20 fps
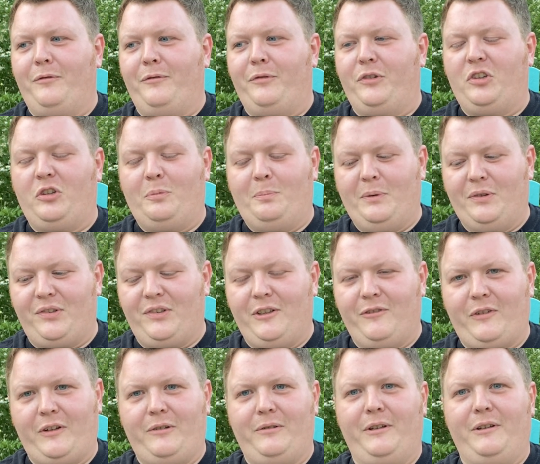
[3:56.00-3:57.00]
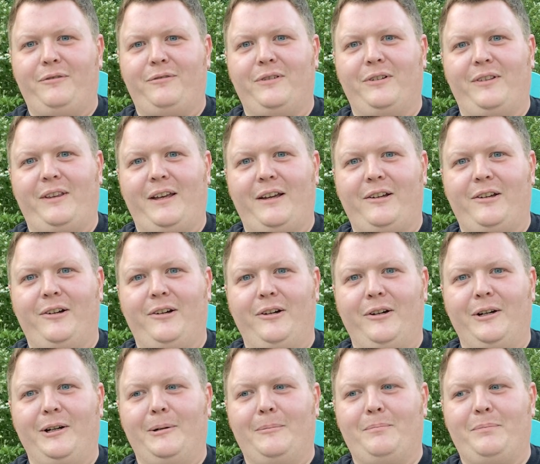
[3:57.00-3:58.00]
specifically for that
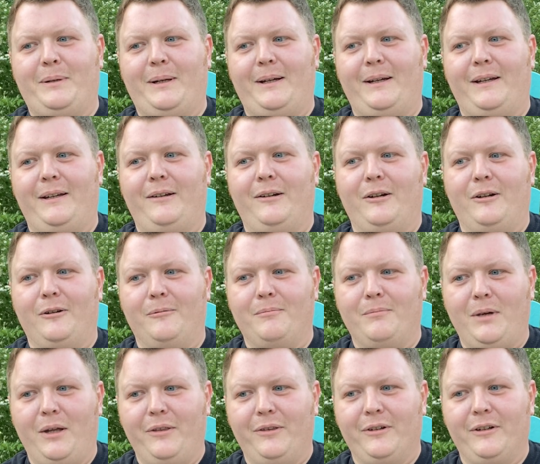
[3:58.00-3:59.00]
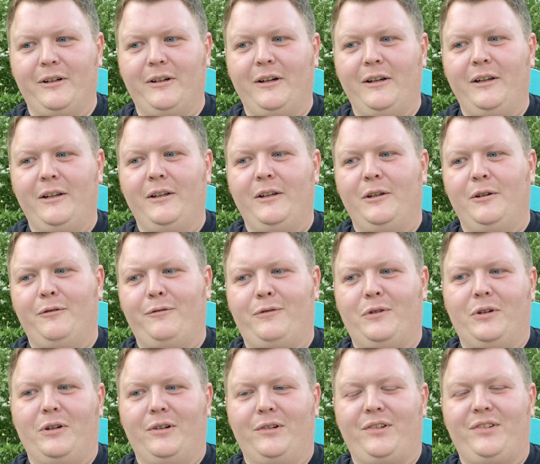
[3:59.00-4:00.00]
car by her mother
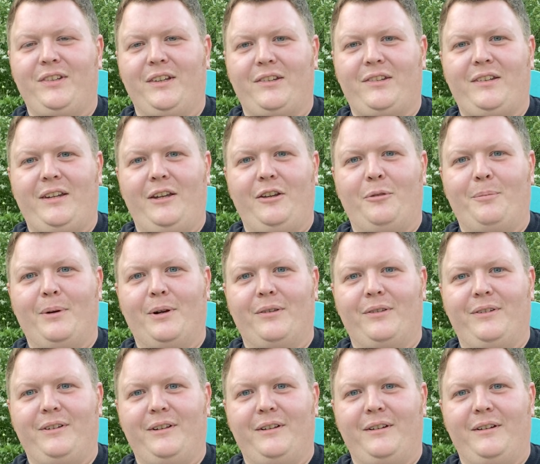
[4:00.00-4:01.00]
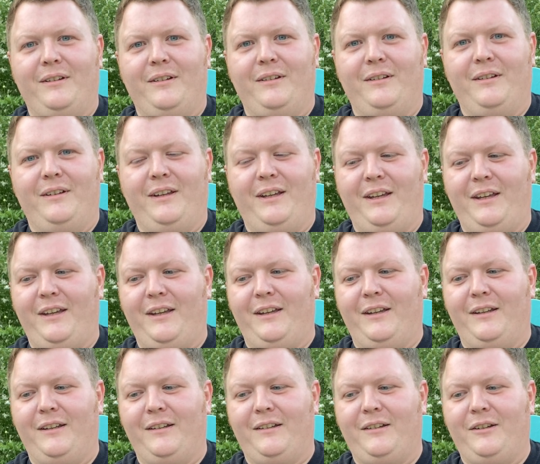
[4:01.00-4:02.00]
for her 16th birthday.
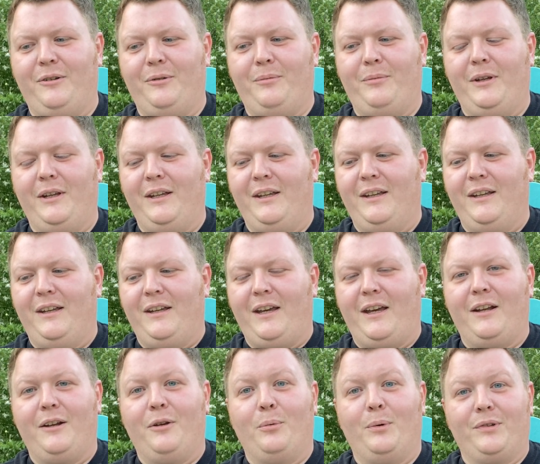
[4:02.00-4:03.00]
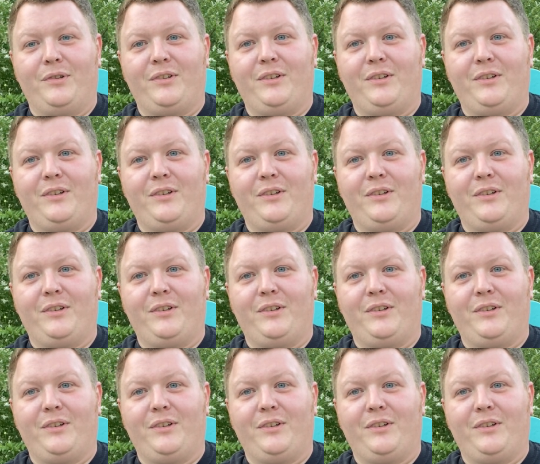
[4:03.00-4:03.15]
And it was